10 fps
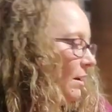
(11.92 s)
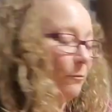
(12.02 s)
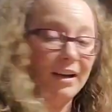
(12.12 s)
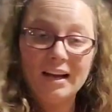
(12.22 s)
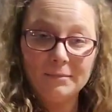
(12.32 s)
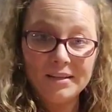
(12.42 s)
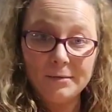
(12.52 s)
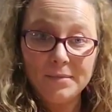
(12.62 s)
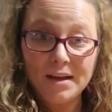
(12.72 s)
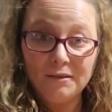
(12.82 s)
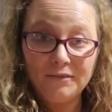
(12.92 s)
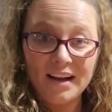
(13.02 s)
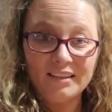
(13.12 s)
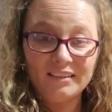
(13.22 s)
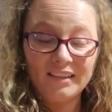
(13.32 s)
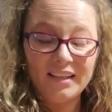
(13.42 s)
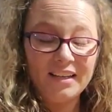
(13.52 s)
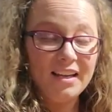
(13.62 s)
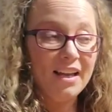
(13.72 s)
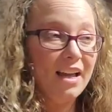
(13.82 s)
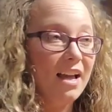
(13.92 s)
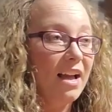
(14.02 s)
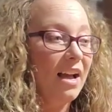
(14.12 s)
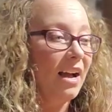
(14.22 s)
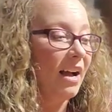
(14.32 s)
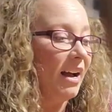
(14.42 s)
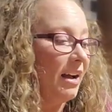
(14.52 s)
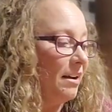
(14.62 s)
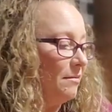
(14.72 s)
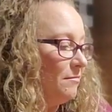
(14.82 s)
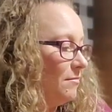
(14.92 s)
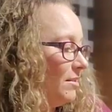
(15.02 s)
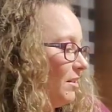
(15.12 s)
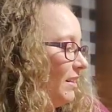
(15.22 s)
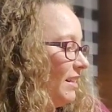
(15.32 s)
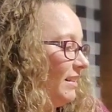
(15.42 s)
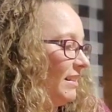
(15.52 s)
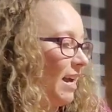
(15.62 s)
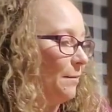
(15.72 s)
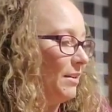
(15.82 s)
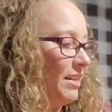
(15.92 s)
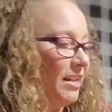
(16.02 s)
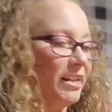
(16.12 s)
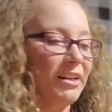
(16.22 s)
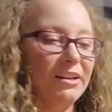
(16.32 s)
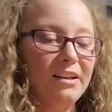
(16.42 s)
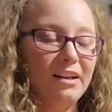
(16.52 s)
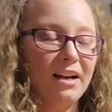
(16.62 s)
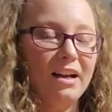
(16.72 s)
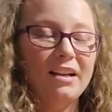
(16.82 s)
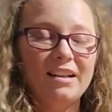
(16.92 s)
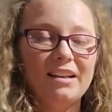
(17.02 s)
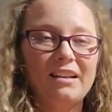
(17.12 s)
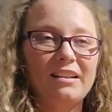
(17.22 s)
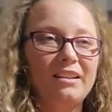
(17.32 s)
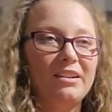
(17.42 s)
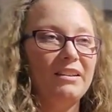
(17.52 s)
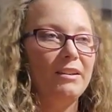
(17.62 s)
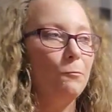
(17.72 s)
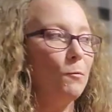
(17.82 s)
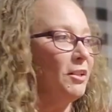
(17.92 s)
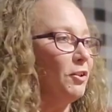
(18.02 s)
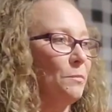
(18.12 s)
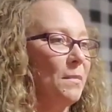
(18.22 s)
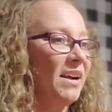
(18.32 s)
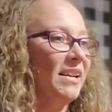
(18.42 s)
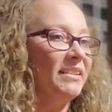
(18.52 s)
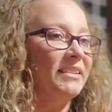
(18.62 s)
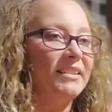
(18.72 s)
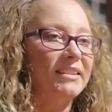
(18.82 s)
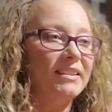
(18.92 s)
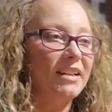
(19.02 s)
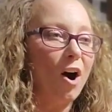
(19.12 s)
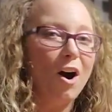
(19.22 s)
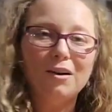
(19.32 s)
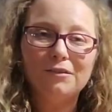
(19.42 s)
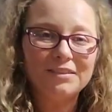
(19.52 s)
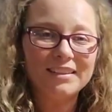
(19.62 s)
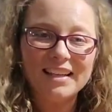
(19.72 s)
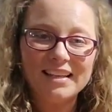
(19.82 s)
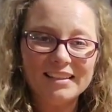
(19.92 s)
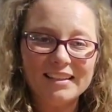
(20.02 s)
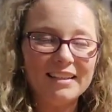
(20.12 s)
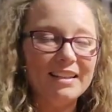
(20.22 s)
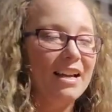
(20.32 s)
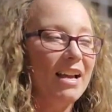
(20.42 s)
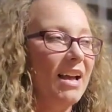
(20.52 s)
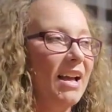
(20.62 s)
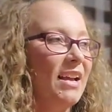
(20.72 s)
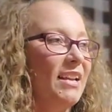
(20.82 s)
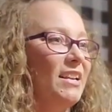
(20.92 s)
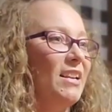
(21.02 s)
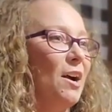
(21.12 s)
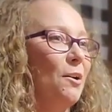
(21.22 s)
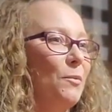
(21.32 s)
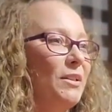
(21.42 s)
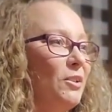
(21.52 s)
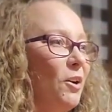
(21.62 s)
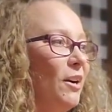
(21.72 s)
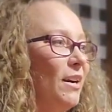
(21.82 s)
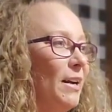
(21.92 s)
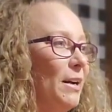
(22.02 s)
We got them in the mail finally. During this time of year, during the winter months, the off season, you know, we start